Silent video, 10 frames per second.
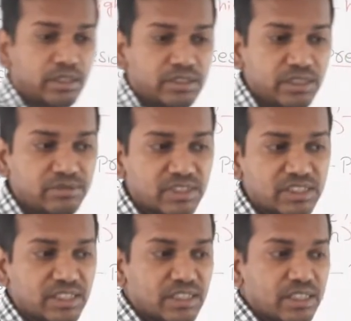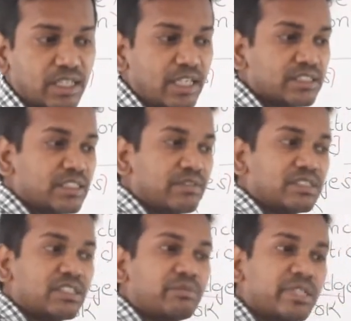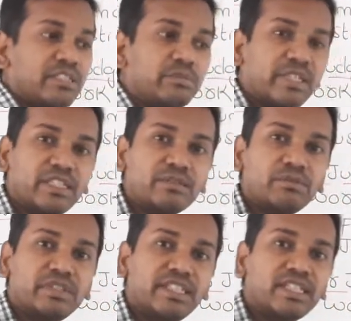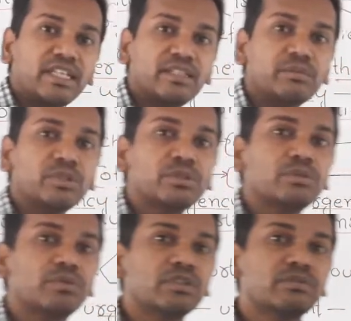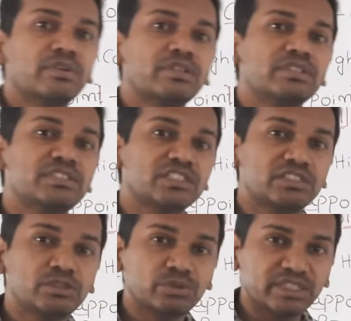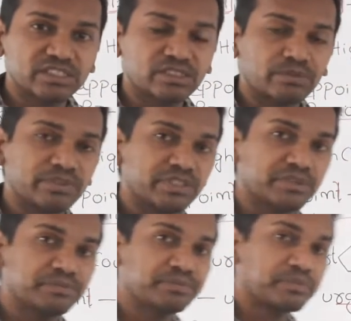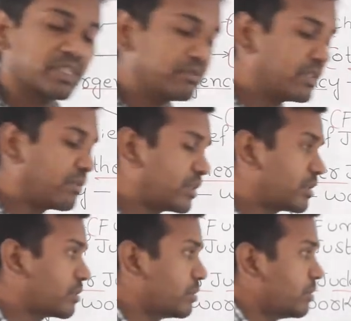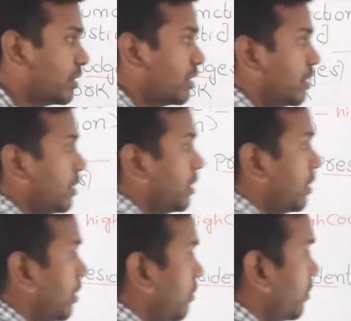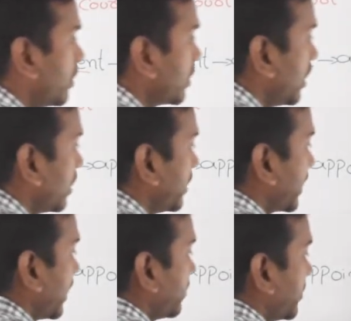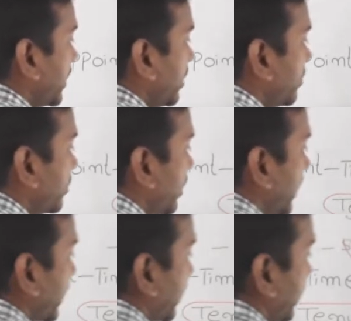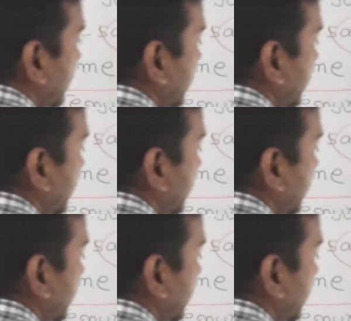Chief Justice has given some independent, they can able to work for 62 years of age. If they wanted to work, they can be able to attain at